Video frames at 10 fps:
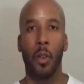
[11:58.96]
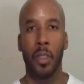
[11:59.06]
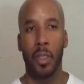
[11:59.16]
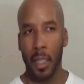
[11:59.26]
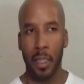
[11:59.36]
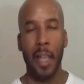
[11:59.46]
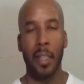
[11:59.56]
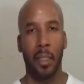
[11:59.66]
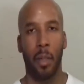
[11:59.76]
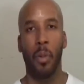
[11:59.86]
Set is
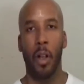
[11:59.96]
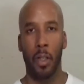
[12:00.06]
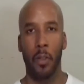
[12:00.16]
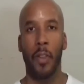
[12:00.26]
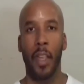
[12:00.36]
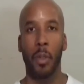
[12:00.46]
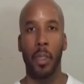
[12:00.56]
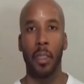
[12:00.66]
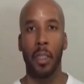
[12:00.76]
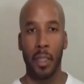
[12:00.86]
actually a part of the
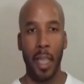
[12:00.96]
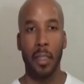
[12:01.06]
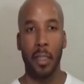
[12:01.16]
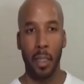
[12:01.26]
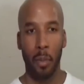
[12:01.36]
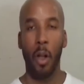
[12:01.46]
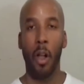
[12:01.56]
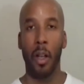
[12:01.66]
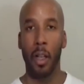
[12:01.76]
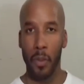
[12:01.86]
family. He's actually a
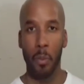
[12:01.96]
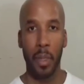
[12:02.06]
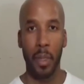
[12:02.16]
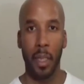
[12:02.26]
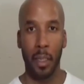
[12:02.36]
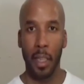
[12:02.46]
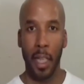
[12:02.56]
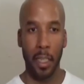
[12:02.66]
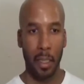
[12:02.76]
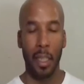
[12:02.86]
part of the being.
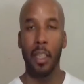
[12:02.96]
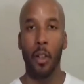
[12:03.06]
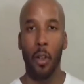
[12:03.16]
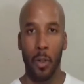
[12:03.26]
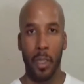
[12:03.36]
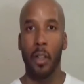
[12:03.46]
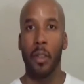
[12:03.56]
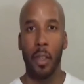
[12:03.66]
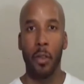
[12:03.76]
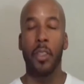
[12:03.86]
Like your ego,
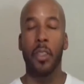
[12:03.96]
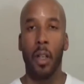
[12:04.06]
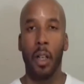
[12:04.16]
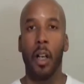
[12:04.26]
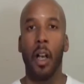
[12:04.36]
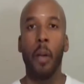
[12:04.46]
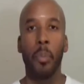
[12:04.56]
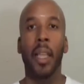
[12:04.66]
there is a